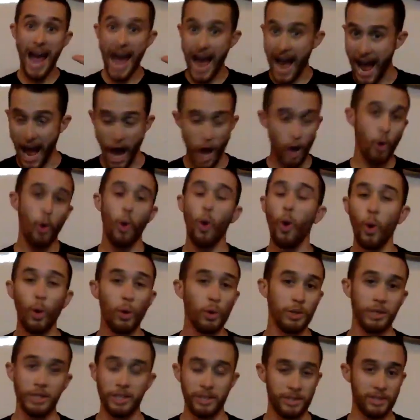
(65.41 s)
how
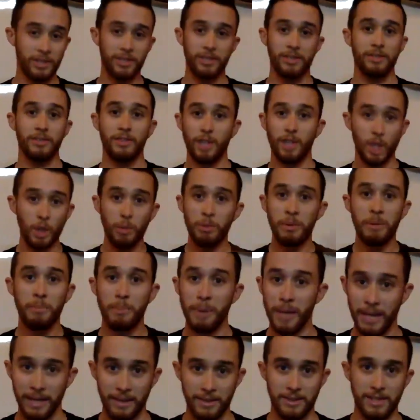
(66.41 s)
old is human
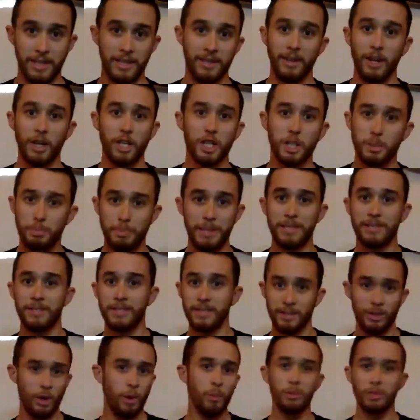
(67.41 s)
beings, like our
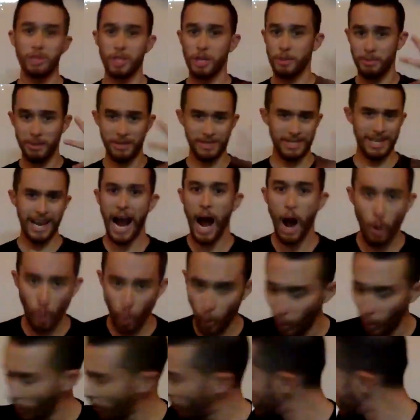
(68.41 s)
species, Homo sapiens, like how
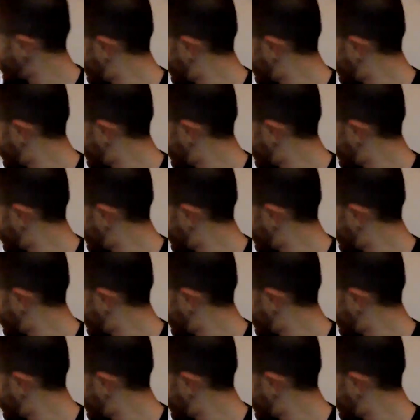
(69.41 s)
old?